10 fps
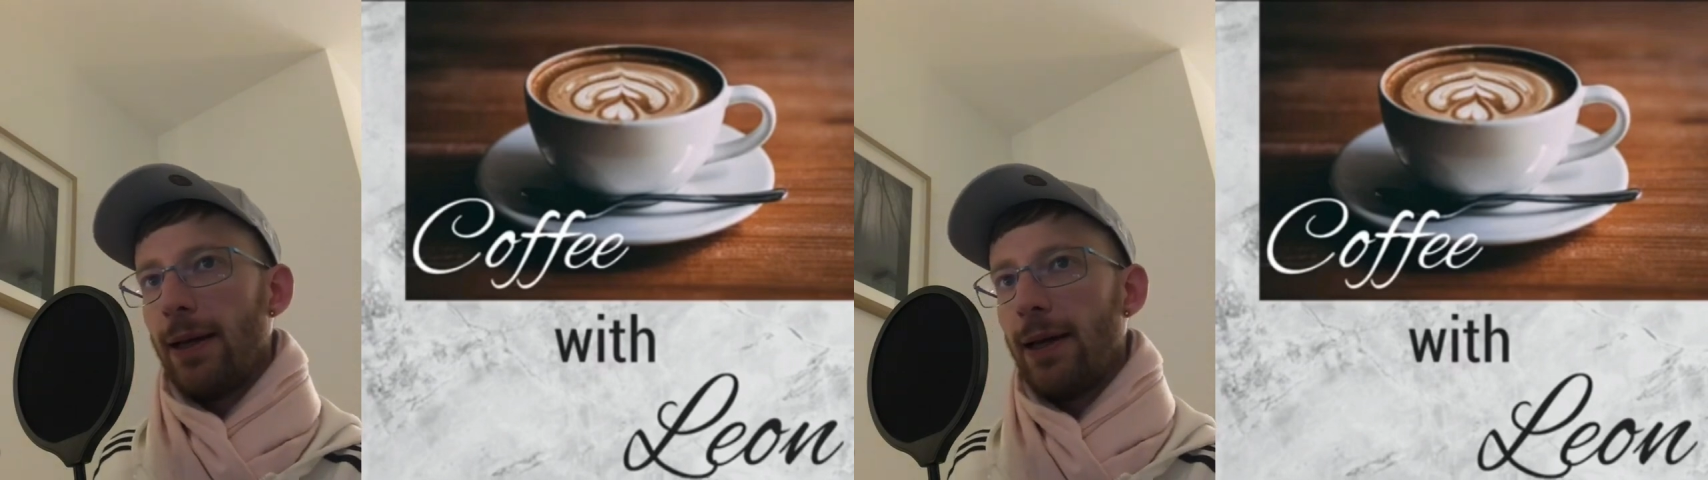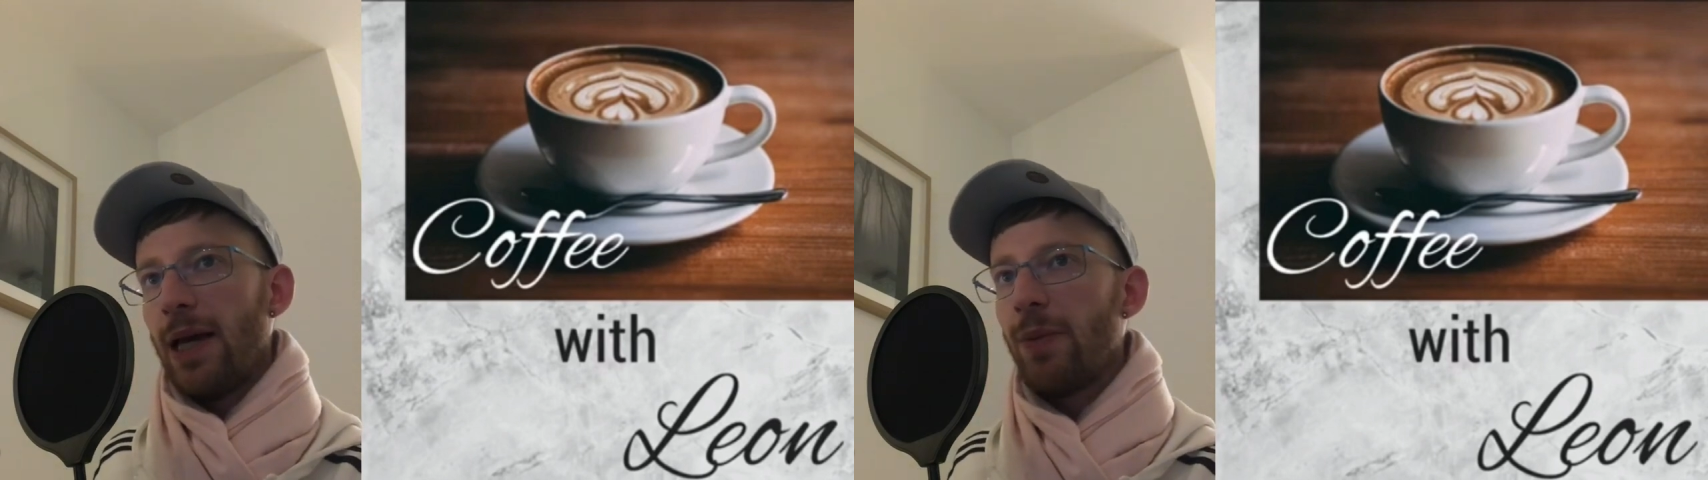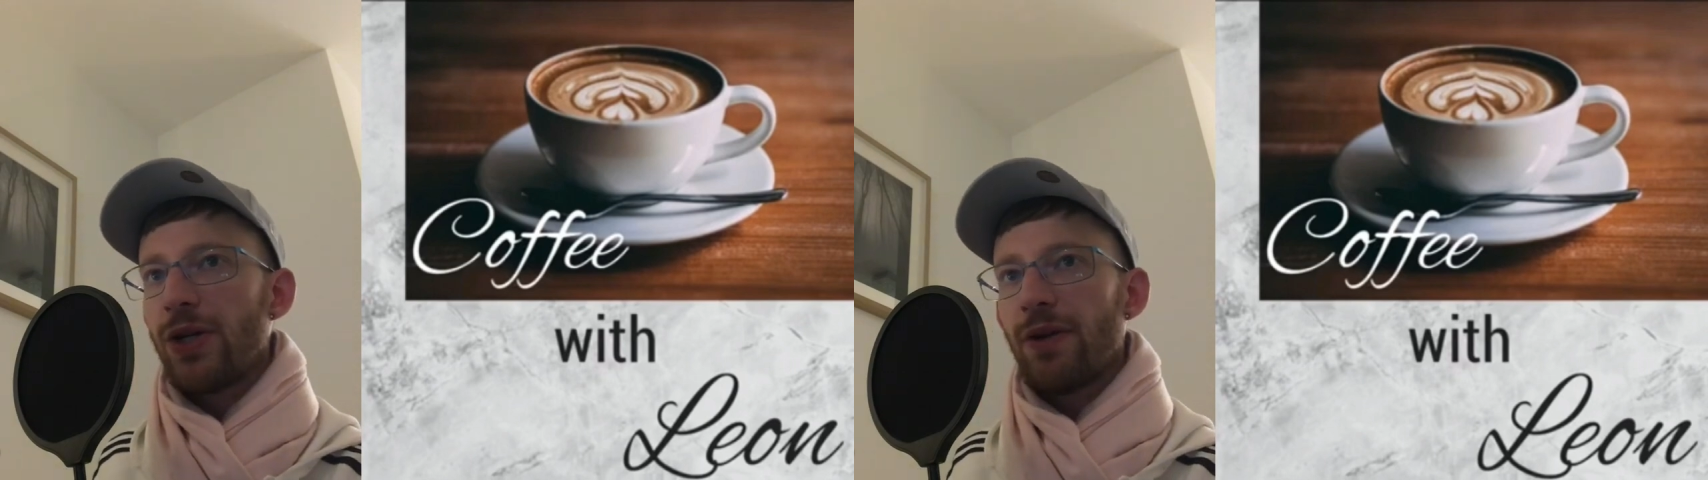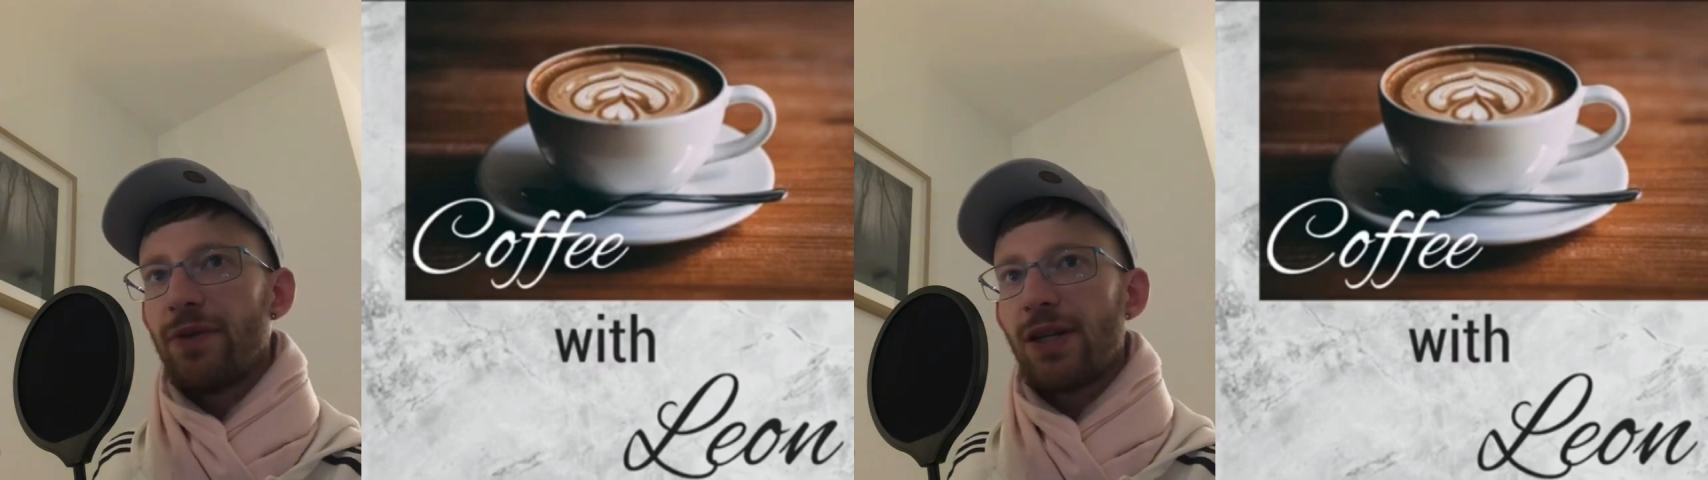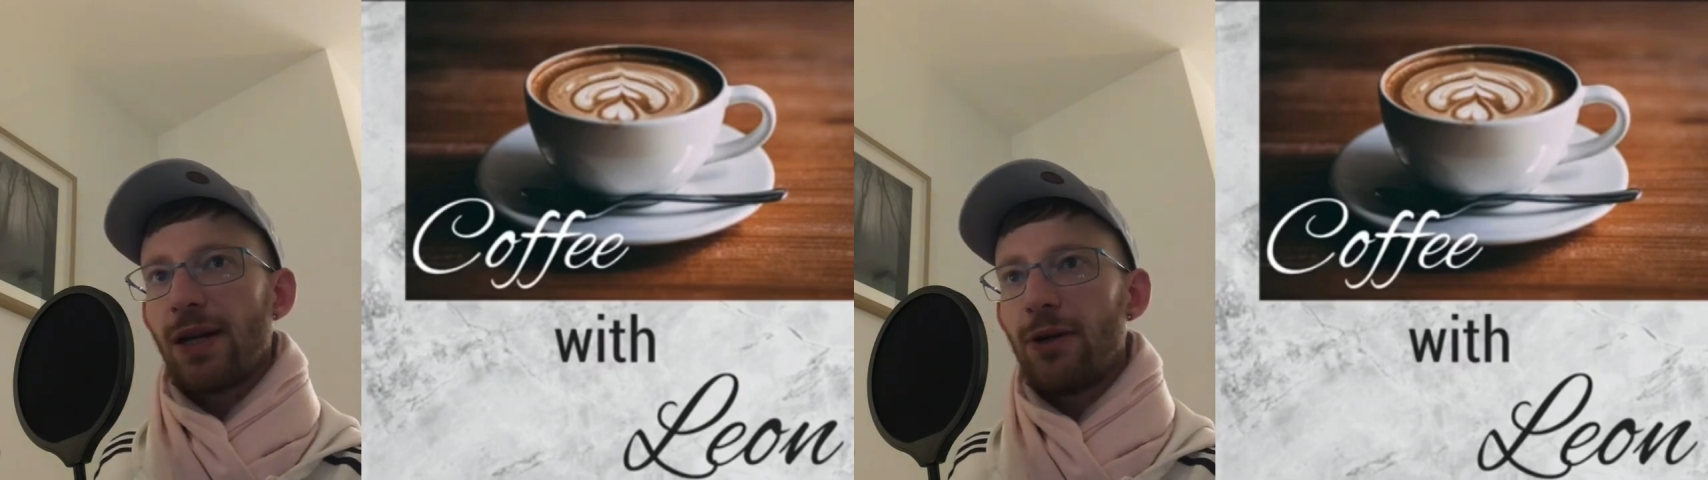image of
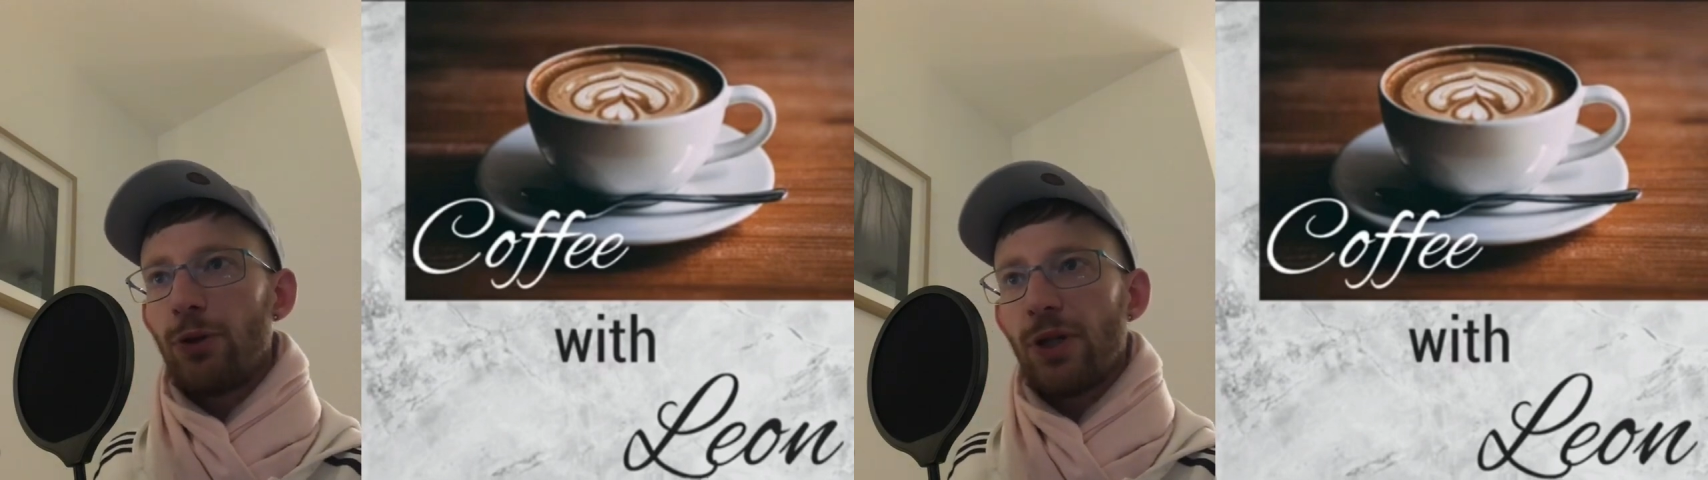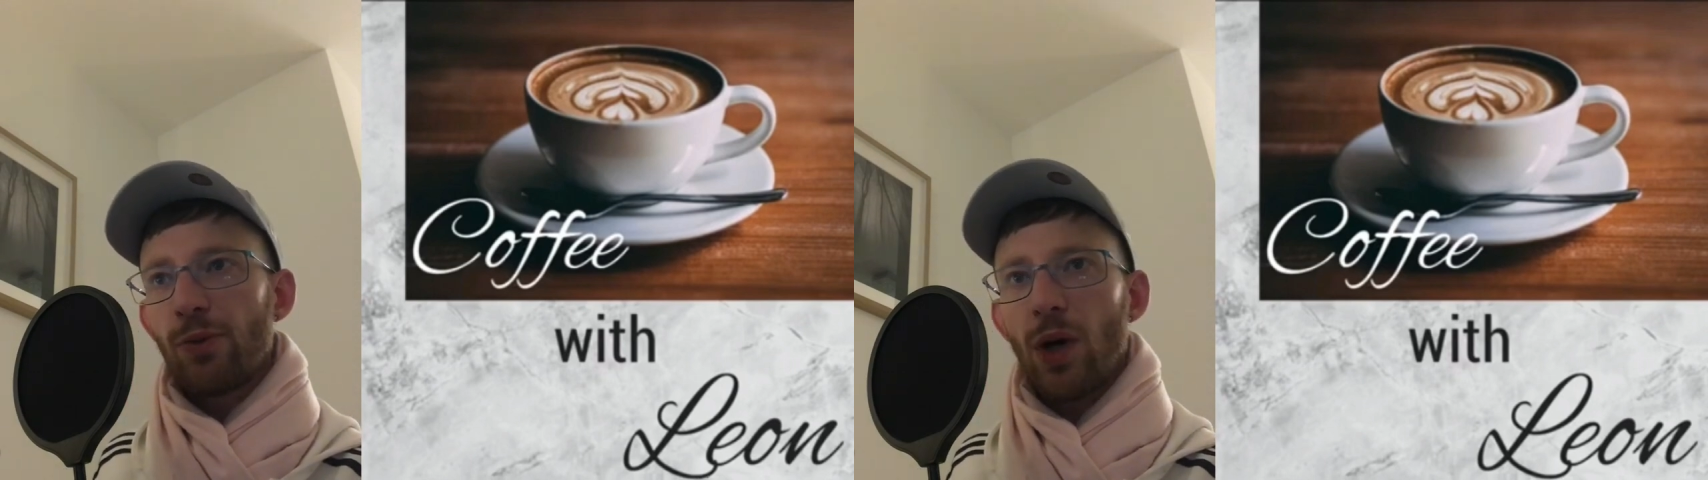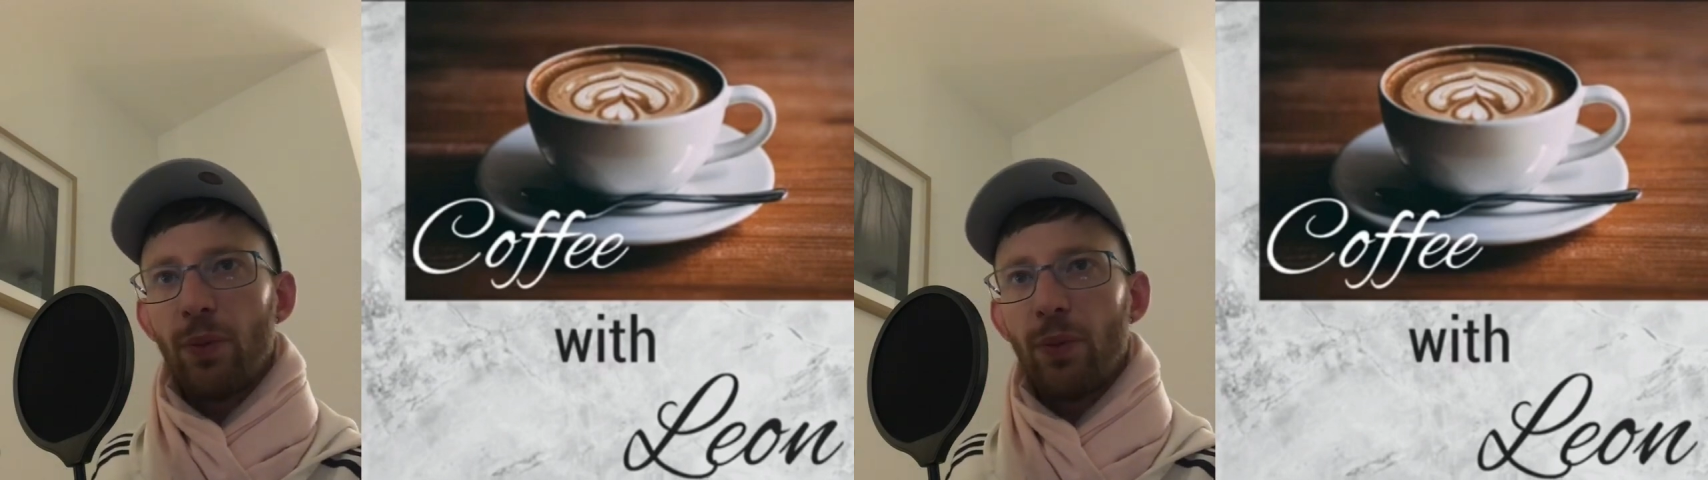this country as well,